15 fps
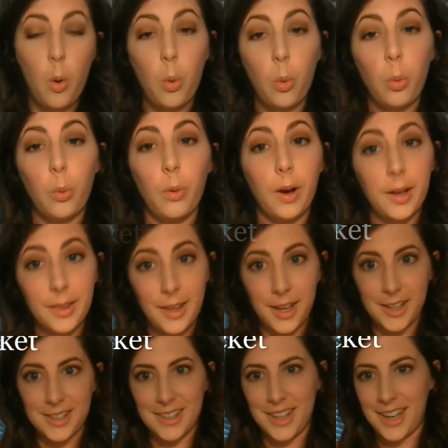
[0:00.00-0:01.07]
One
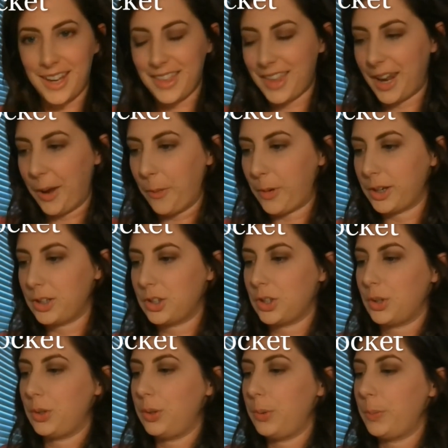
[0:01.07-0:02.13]
last thing that I want to
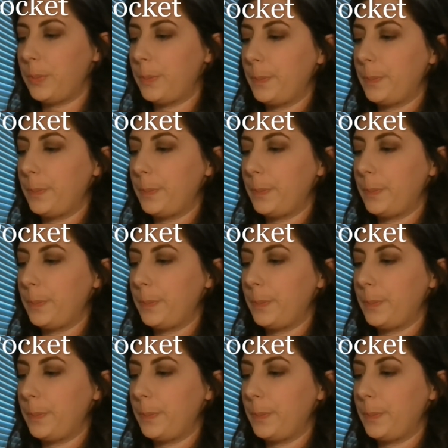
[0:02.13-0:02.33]
show you